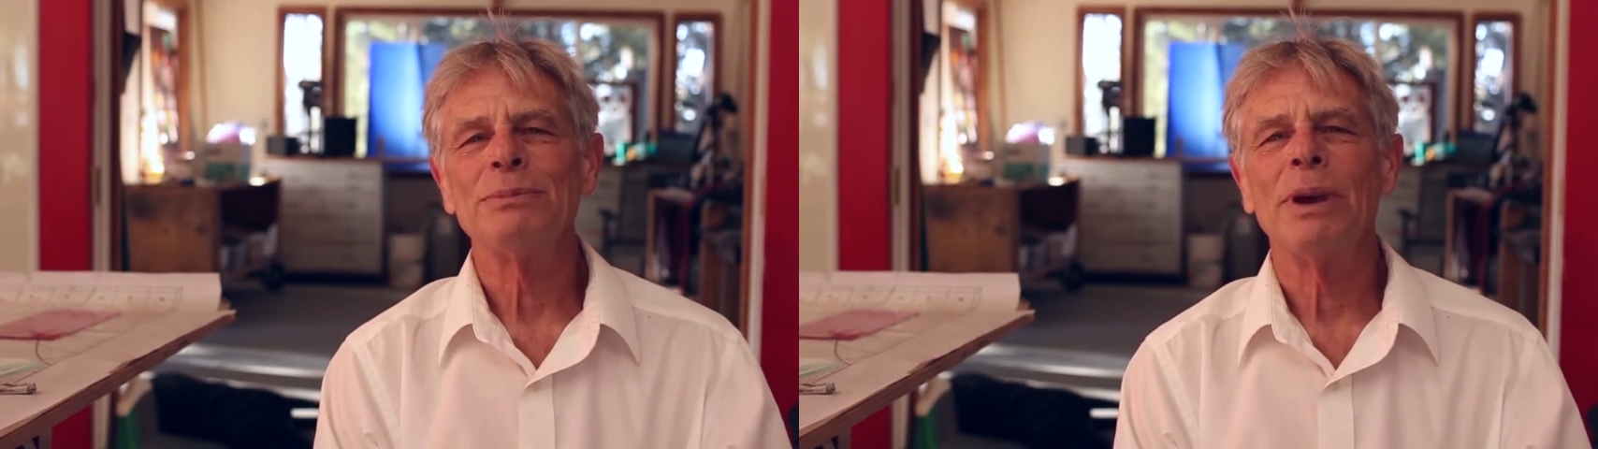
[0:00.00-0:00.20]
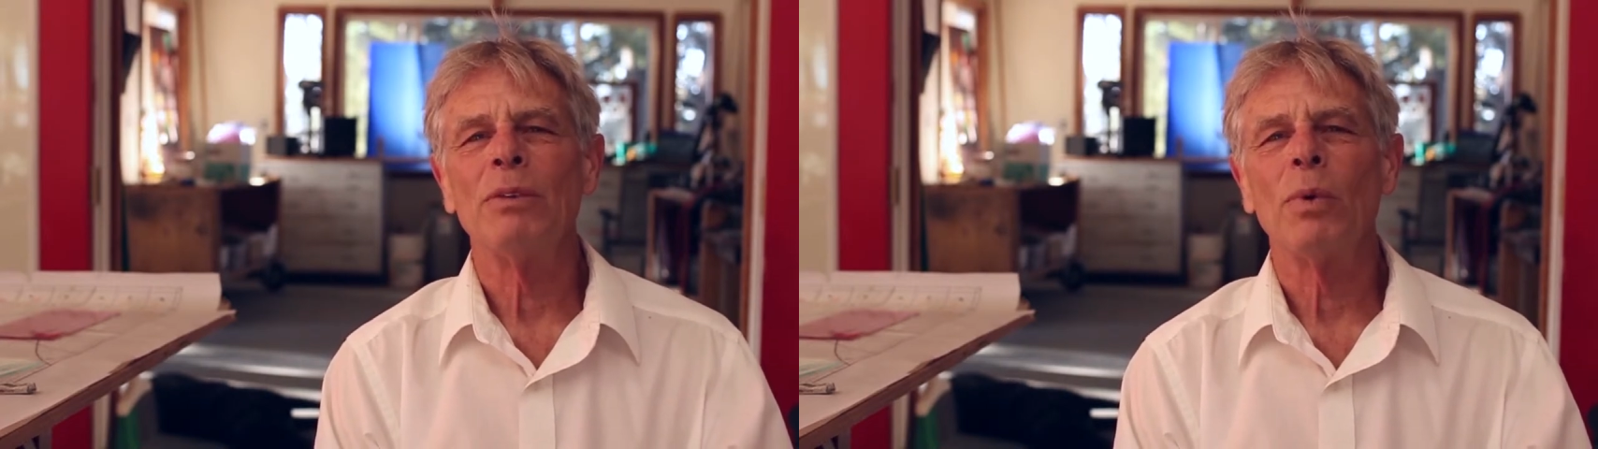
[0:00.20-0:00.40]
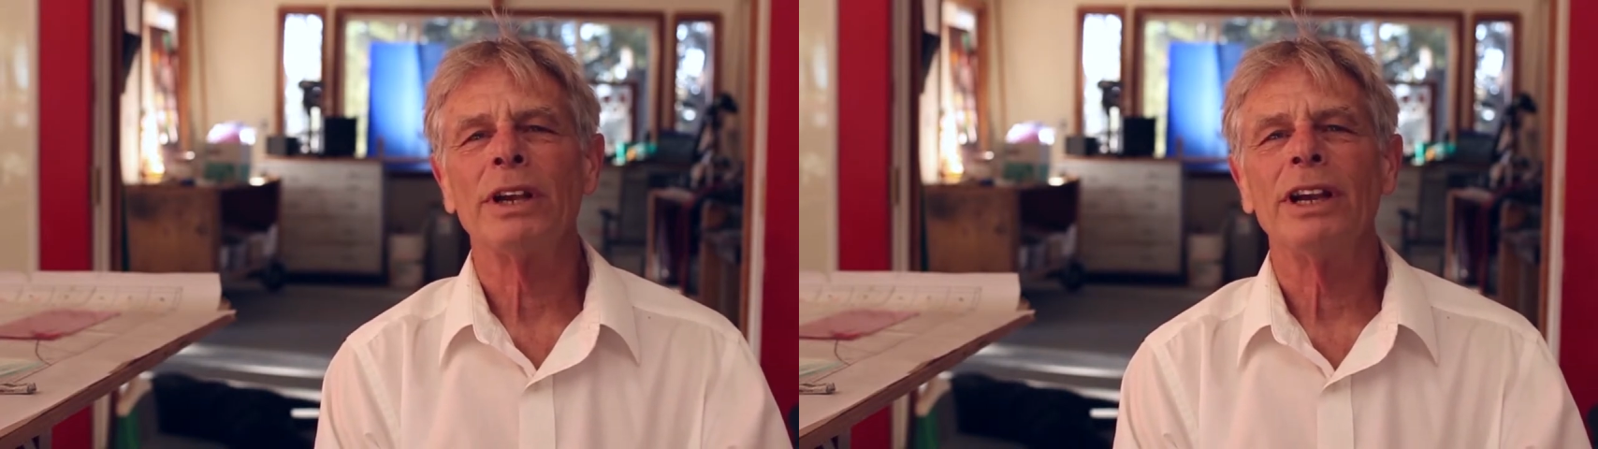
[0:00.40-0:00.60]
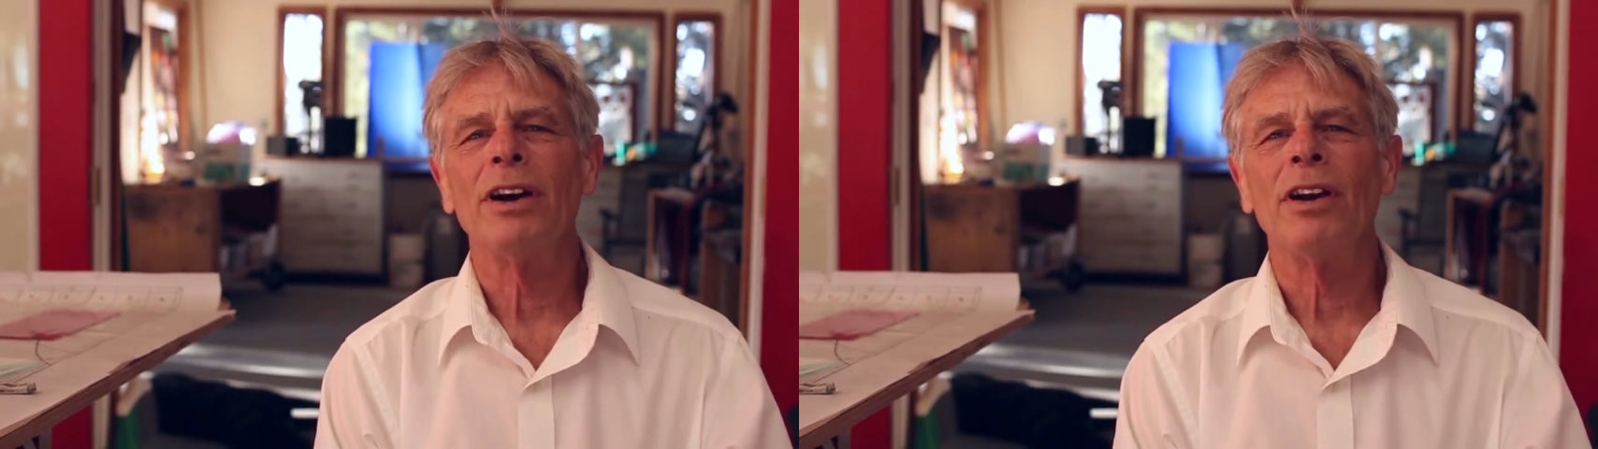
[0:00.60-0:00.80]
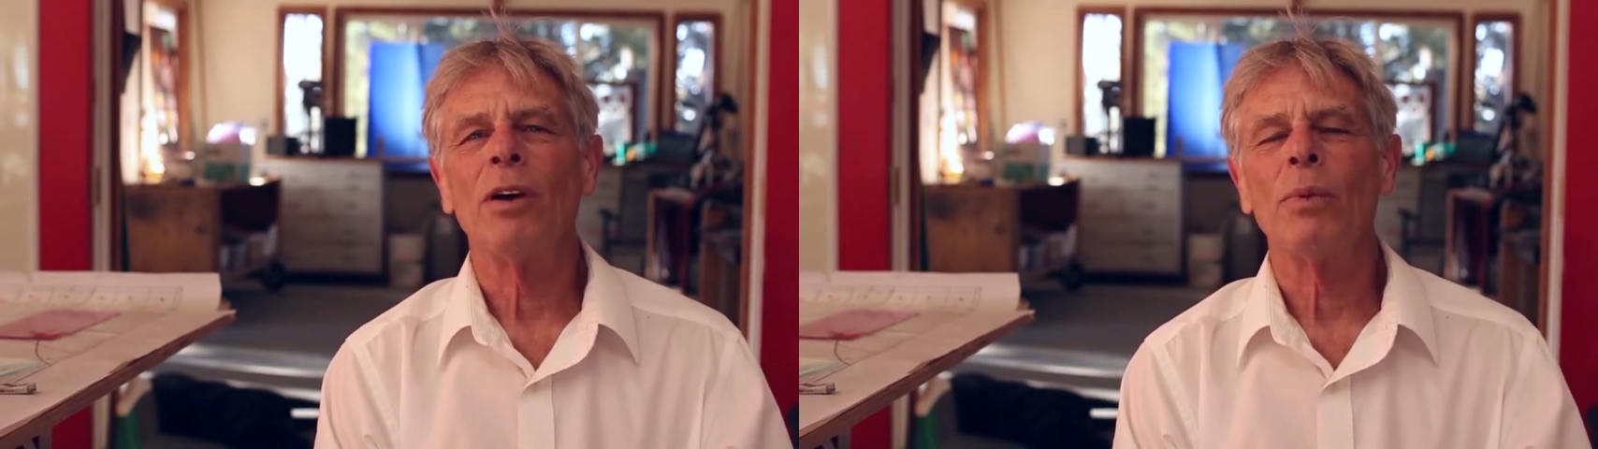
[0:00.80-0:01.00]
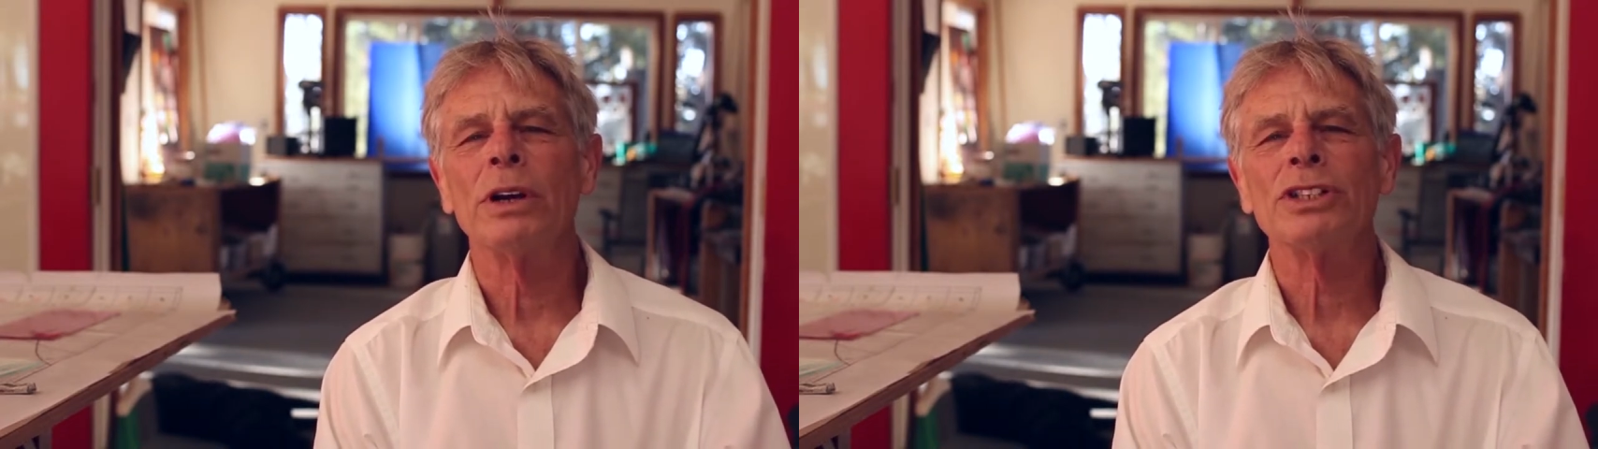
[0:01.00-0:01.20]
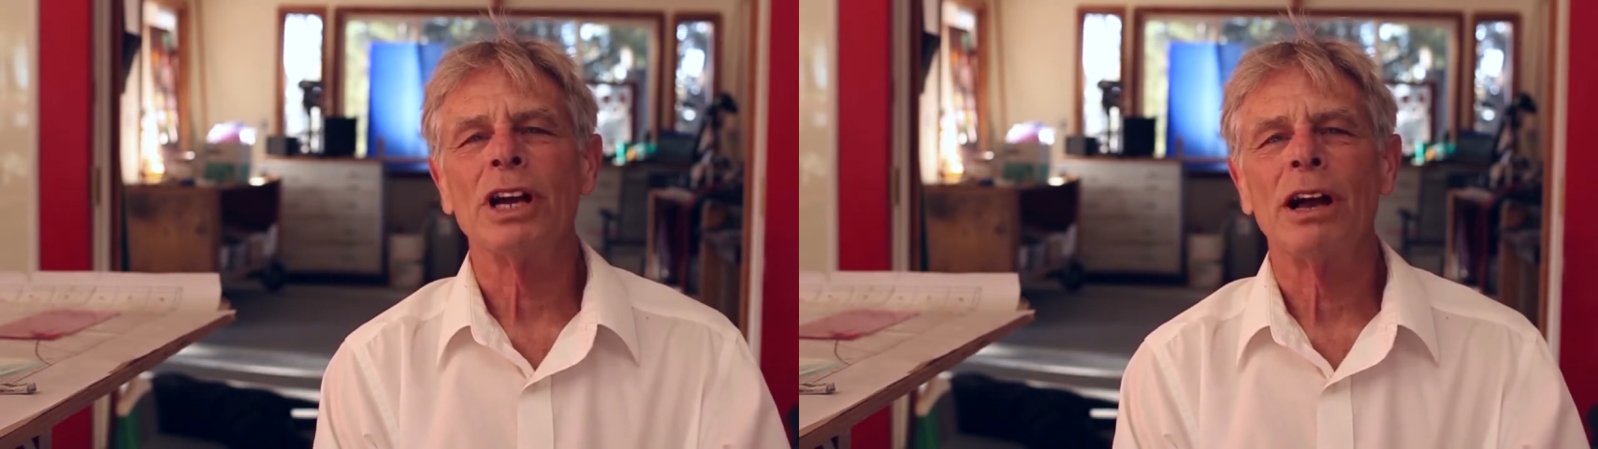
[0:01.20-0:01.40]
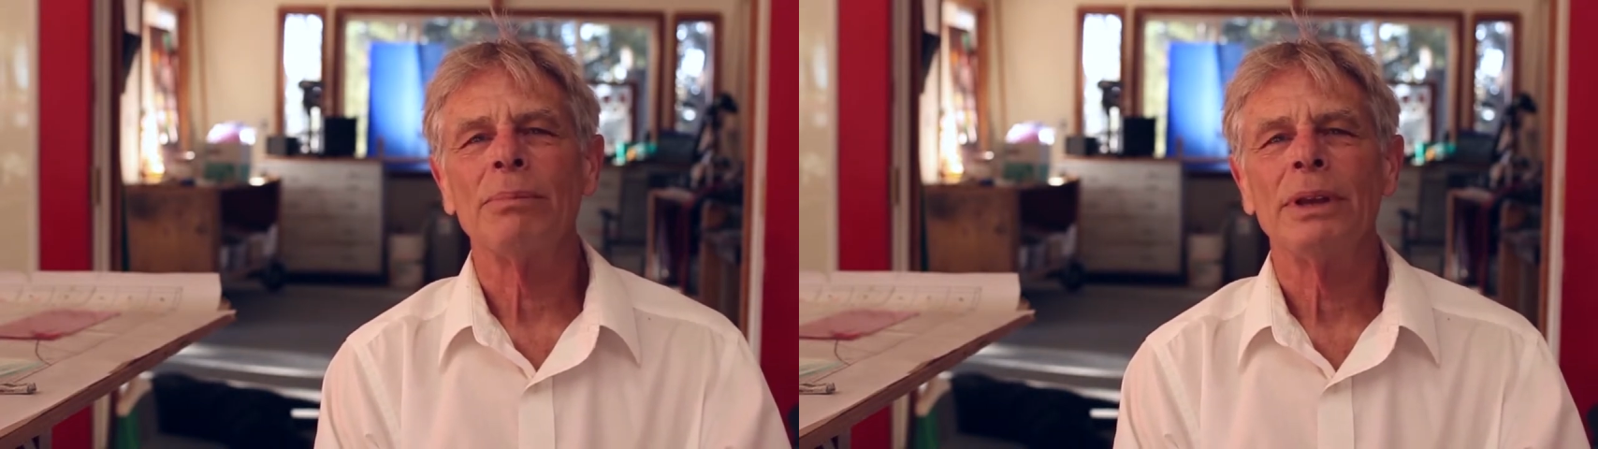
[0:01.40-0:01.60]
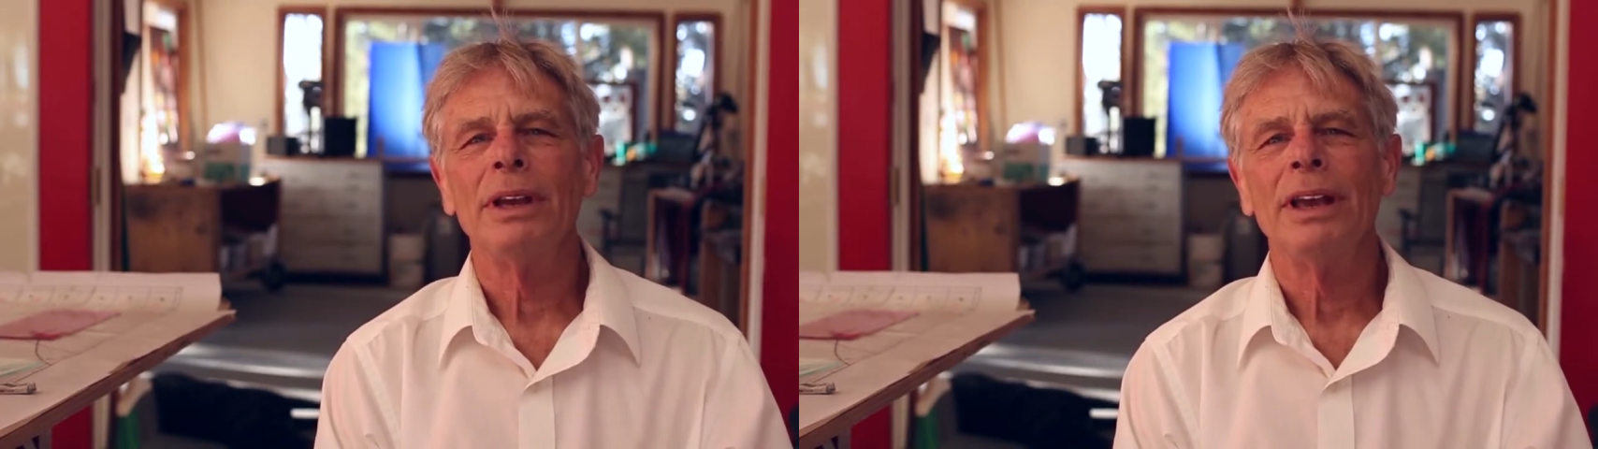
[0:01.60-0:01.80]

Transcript: spent working on our workshop,